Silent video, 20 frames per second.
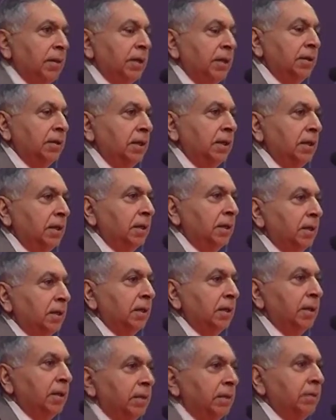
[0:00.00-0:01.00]
in the
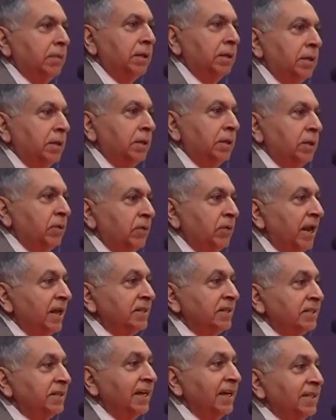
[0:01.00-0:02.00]

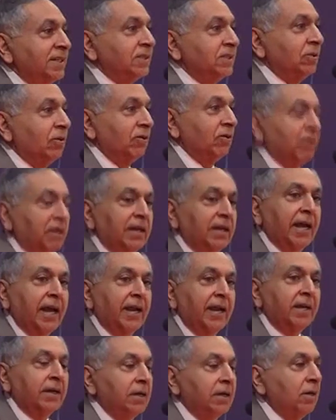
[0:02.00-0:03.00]
United States or in
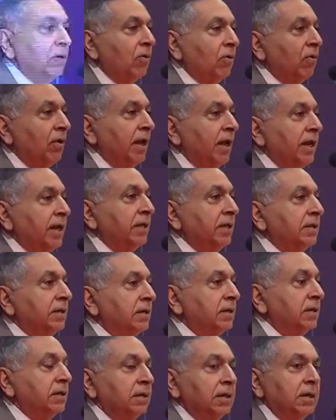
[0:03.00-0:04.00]
Canada or any
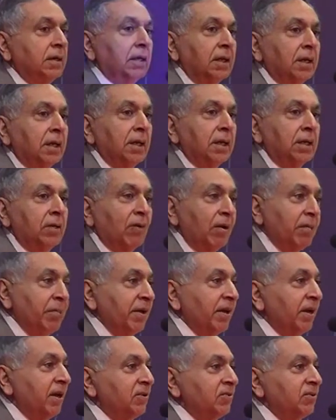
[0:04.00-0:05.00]
other
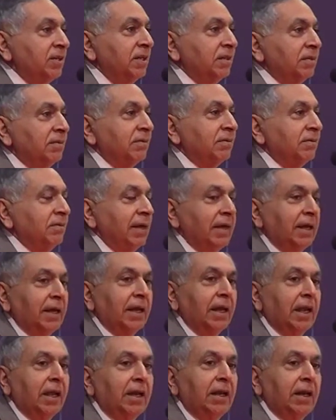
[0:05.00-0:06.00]
developing country,
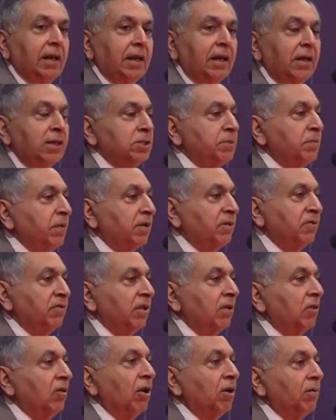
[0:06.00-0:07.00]
and irrespective of
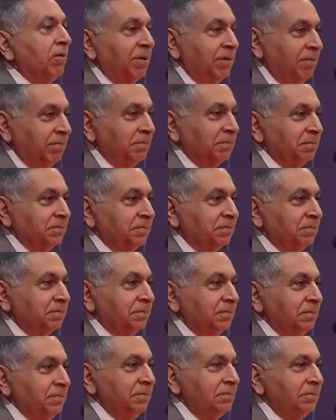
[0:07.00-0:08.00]
the economy.
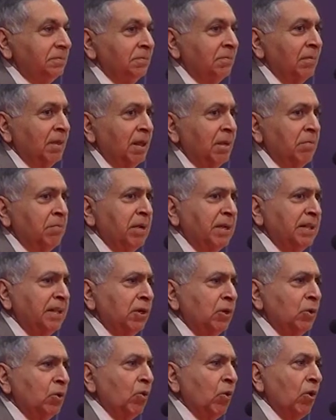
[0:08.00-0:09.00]
But
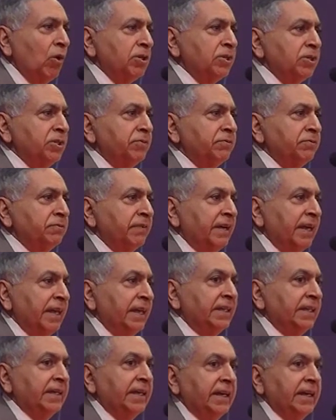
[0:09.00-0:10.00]
the quality of
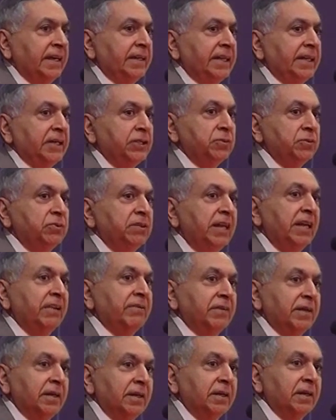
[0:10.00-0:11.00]
healthcare that you
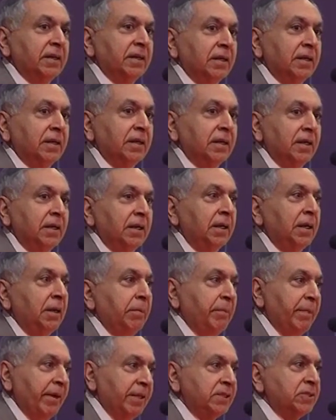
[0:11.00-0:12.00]
deliver
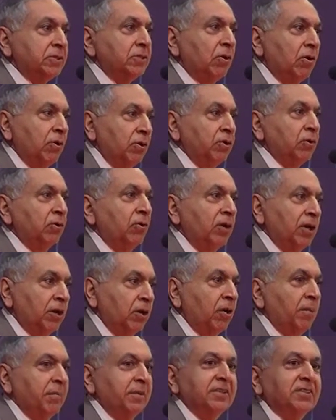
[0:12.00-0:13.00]
depends on your
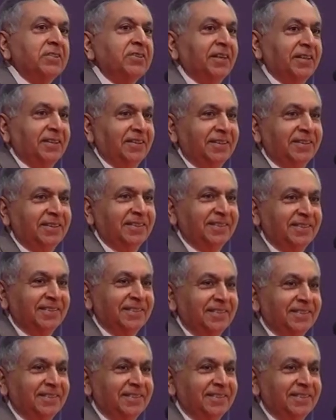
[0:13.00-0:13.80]
economic strength,